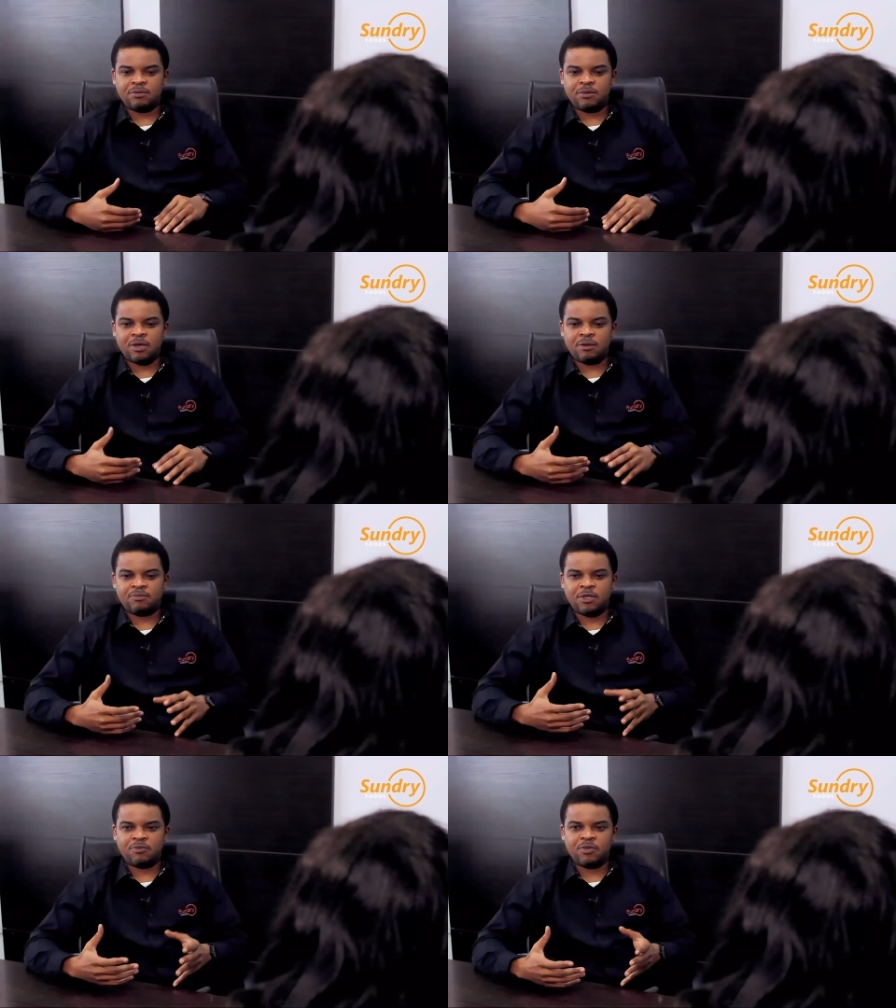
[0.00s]
the
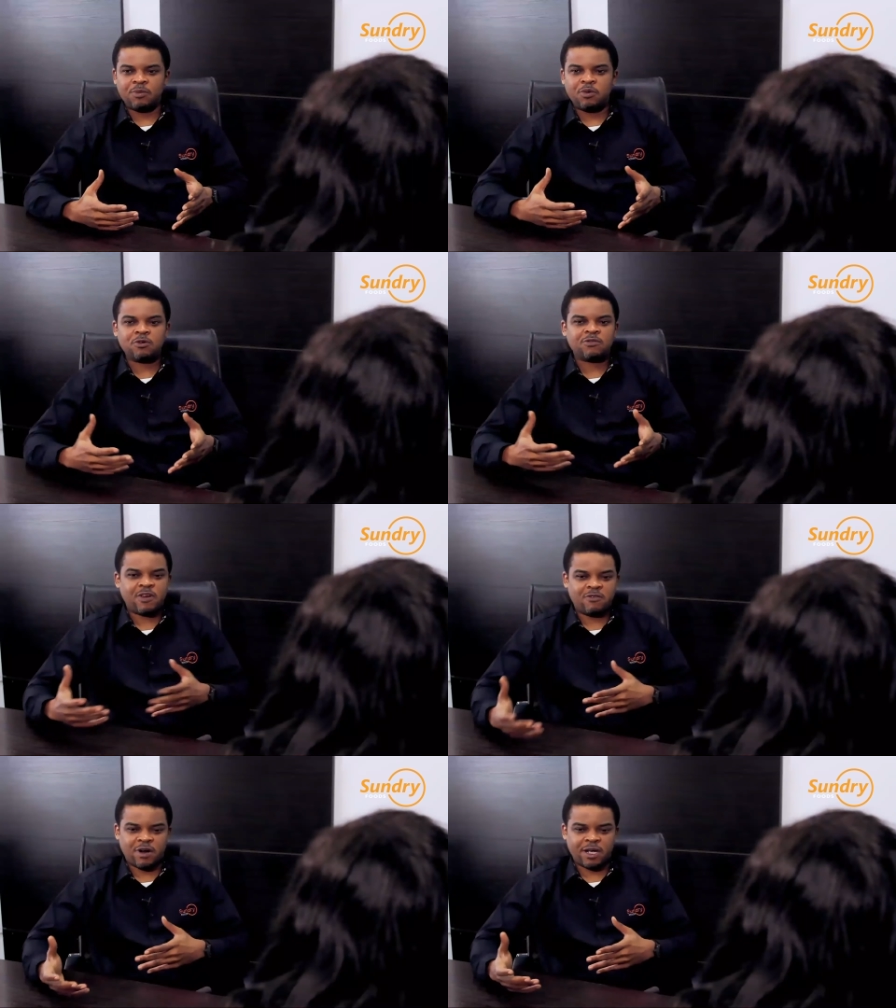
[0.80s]
the people's
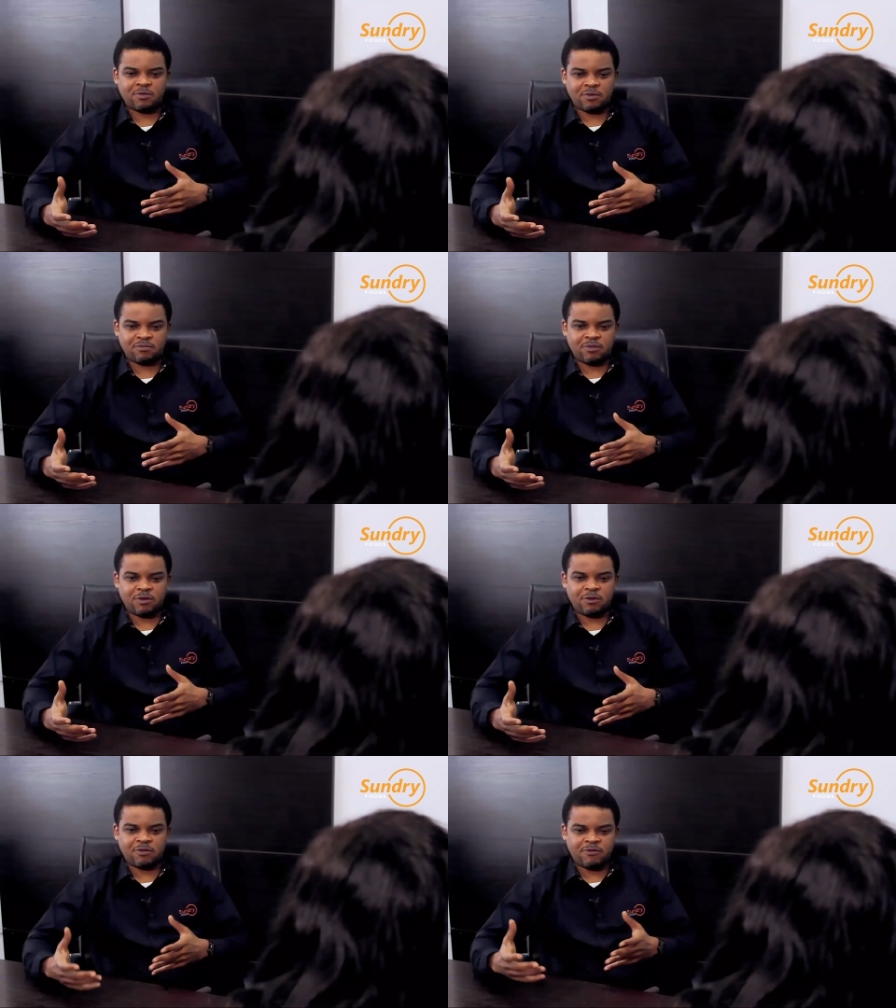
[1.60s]
favorite, you
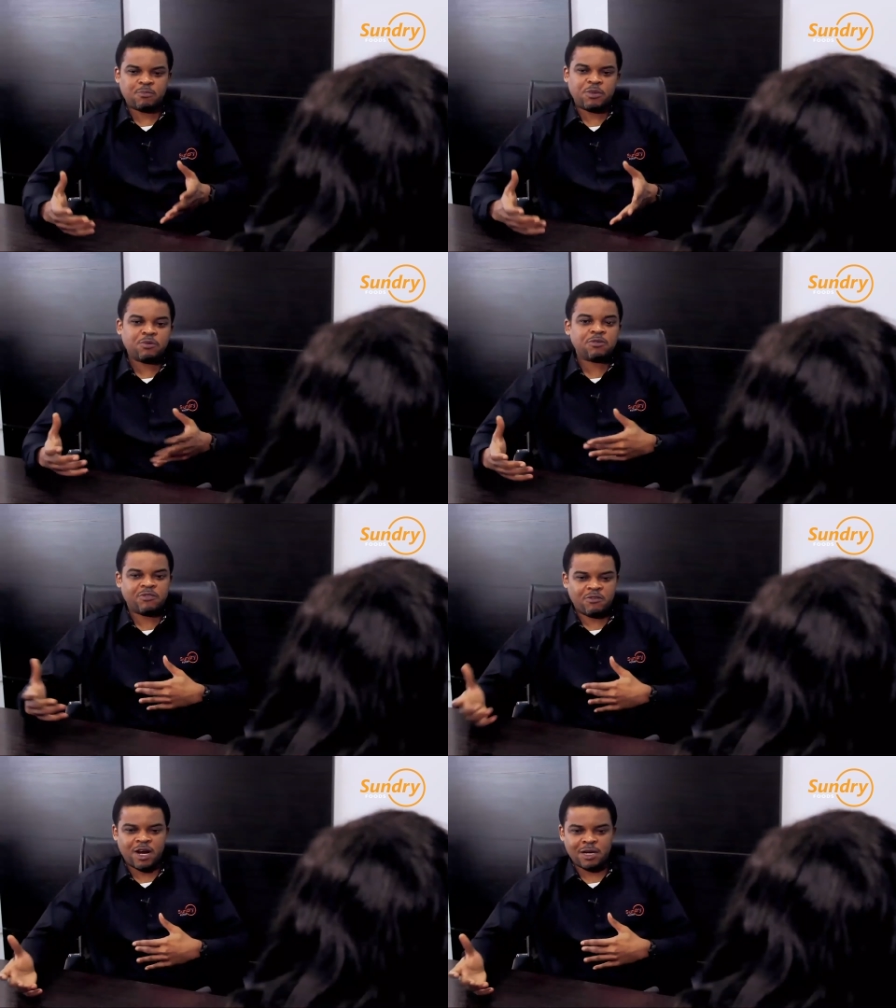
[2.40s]
know, the people's
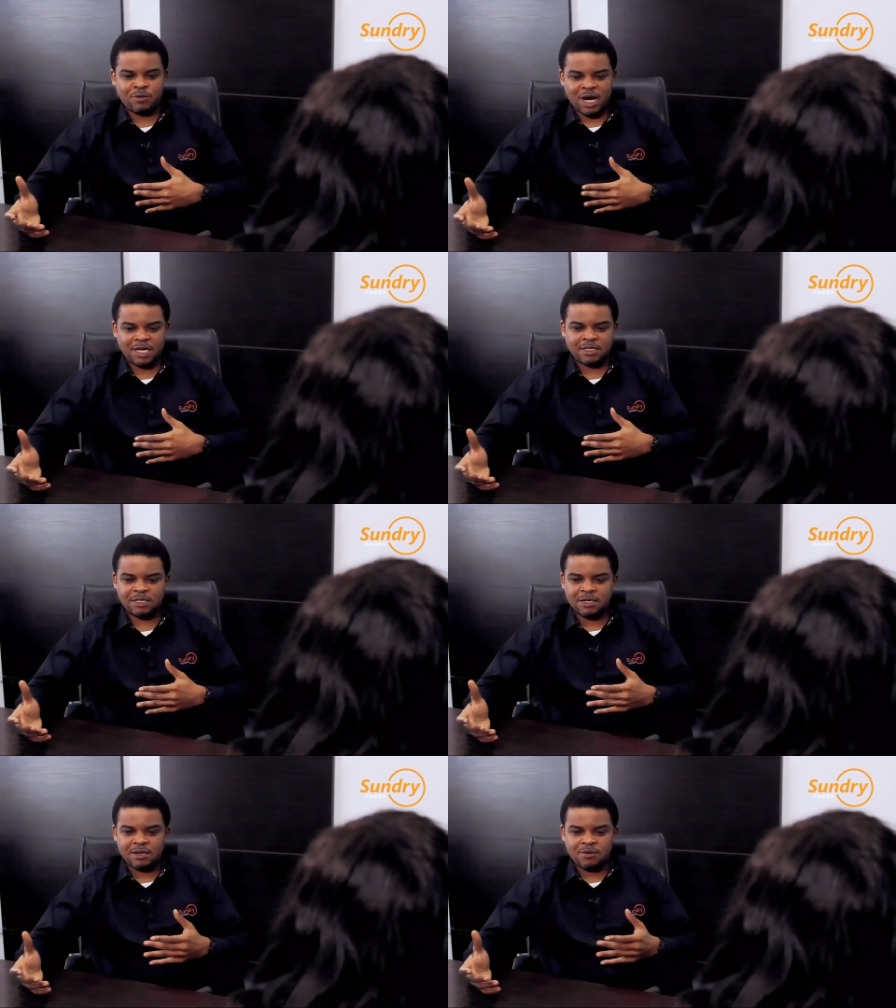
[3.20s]
favorite brand.
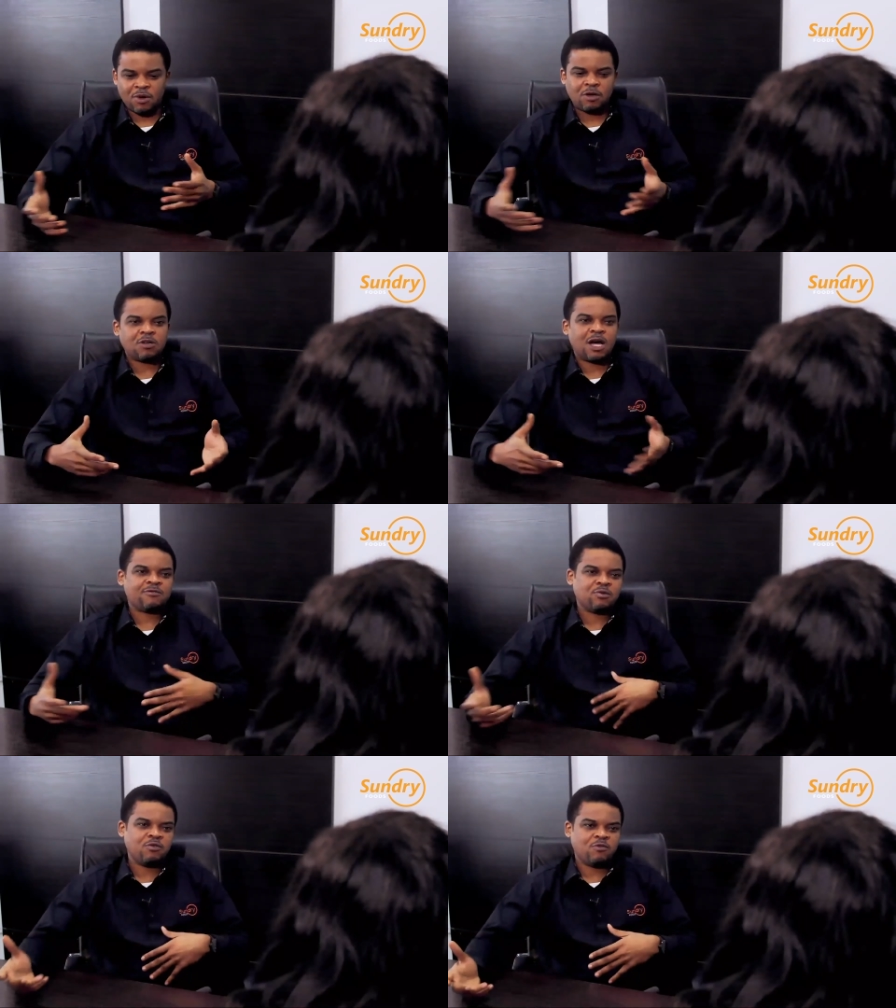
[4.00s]
We also have
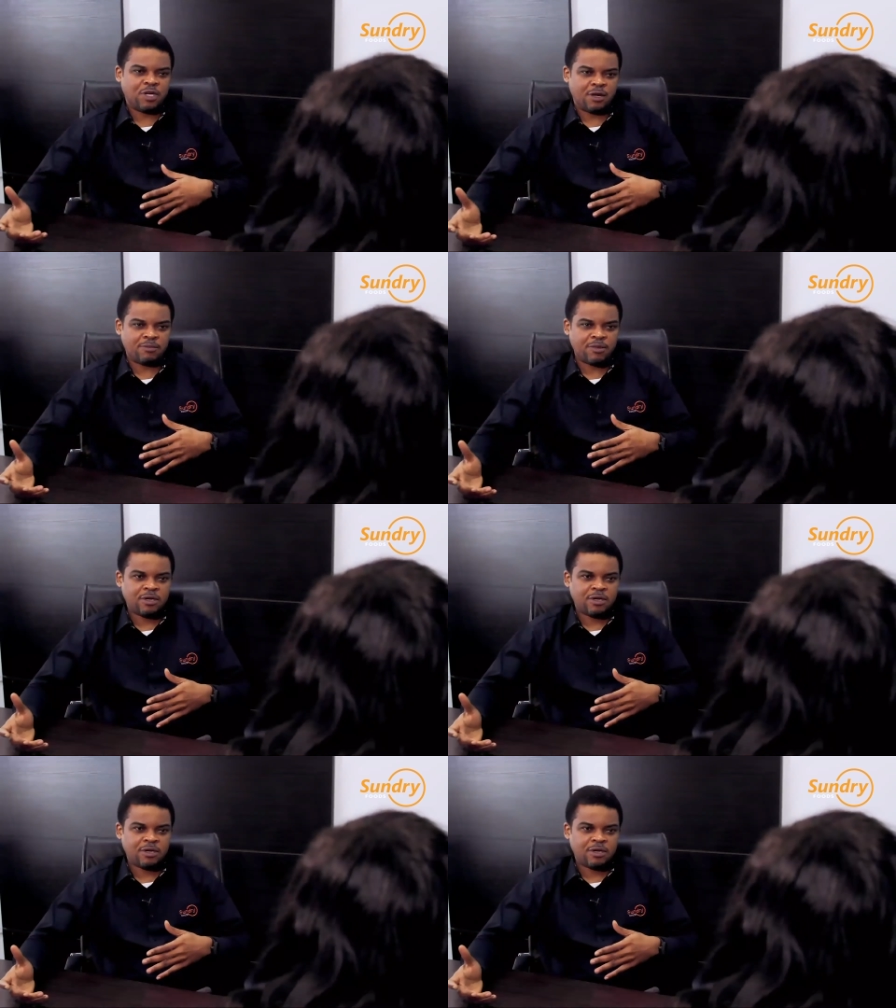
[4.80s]
to move with them.